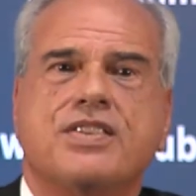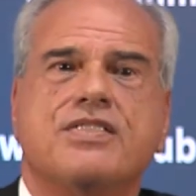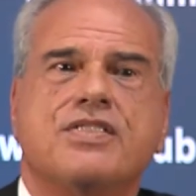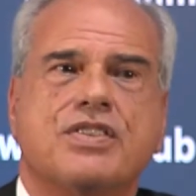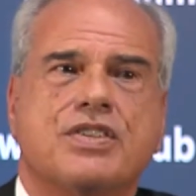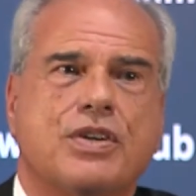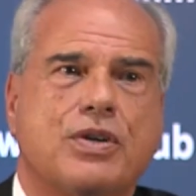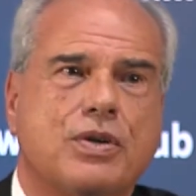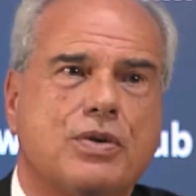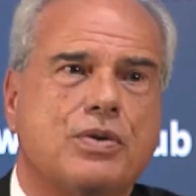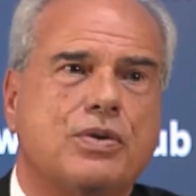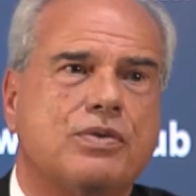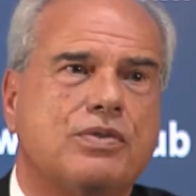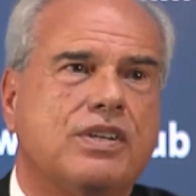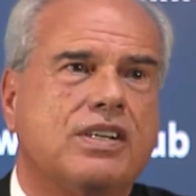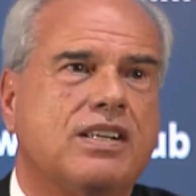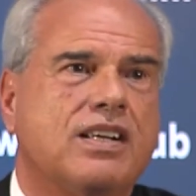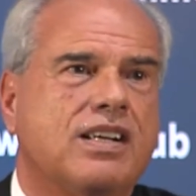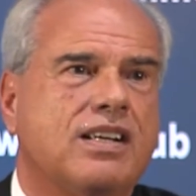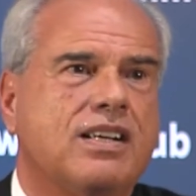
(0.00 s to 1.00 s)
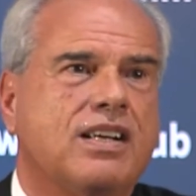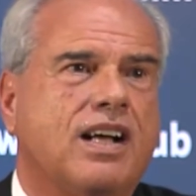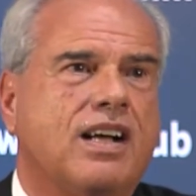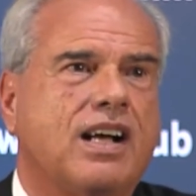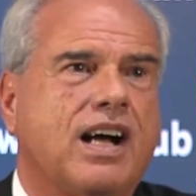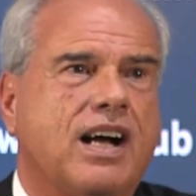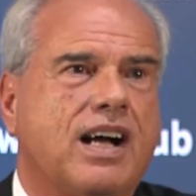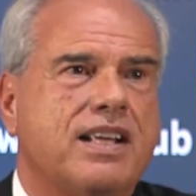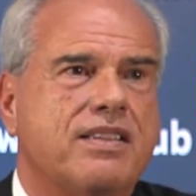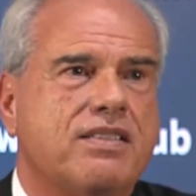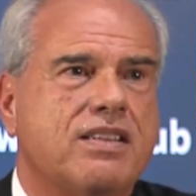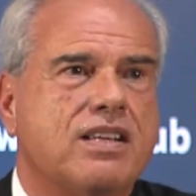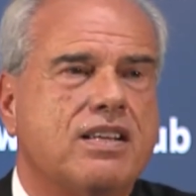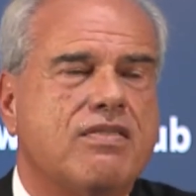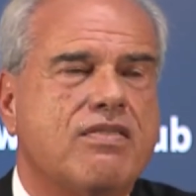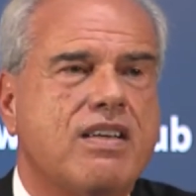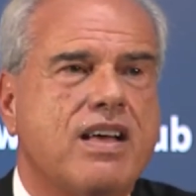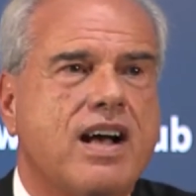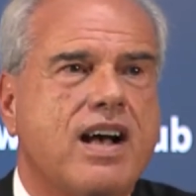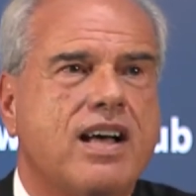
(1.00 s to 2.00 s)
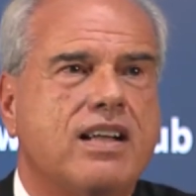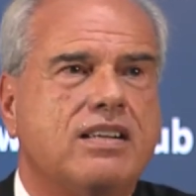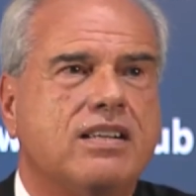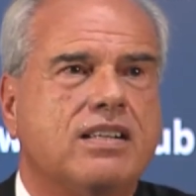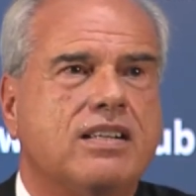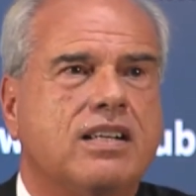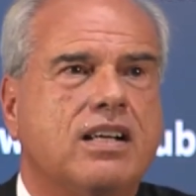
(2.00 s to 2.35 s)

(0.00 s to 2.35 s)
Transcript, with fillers: So I think that